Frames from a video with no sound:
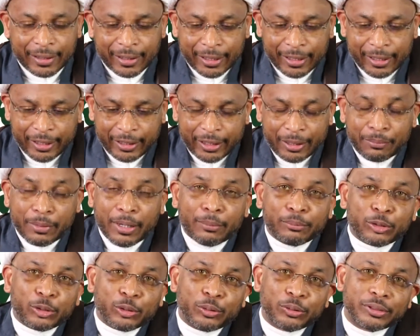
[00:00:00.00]
And the
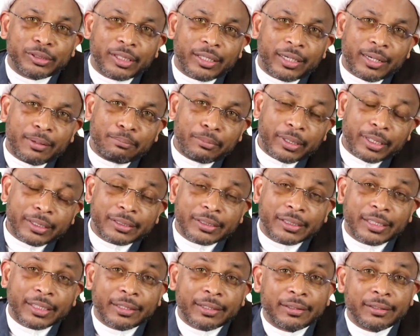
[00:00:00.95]
Imam told Tirama, he
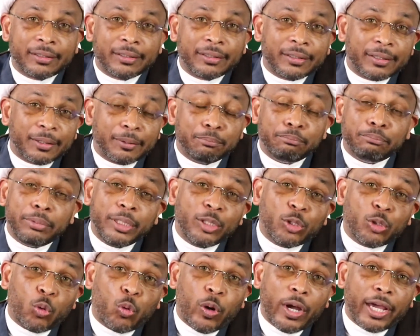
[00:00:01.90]
said, be
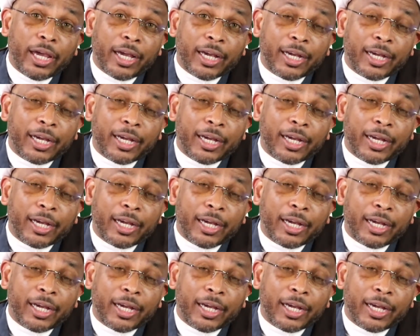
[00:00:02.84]
quick.